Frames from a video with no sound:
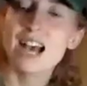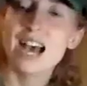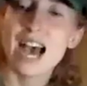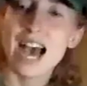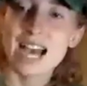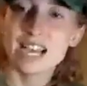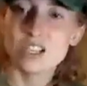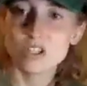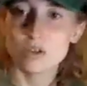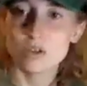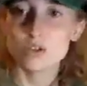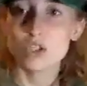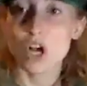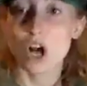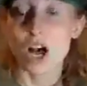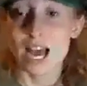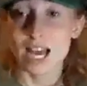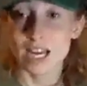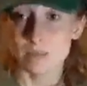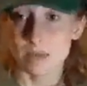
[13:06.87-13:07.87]
I showed
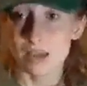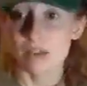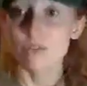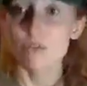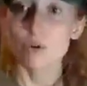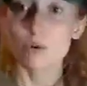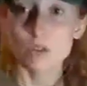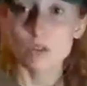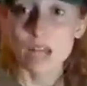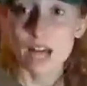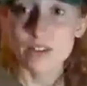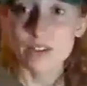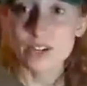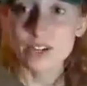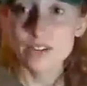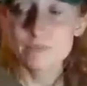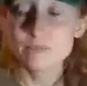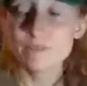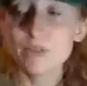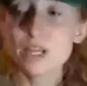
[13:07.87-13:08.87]
y'all how to make fruit
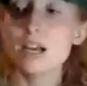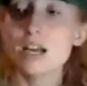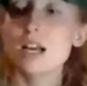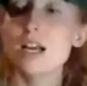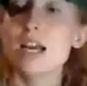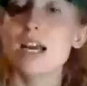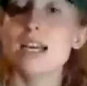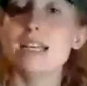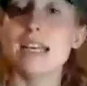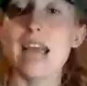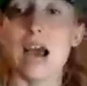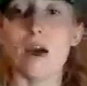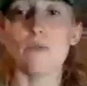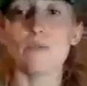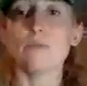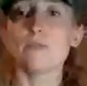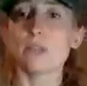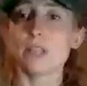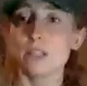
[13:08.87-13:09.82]
leather. Now,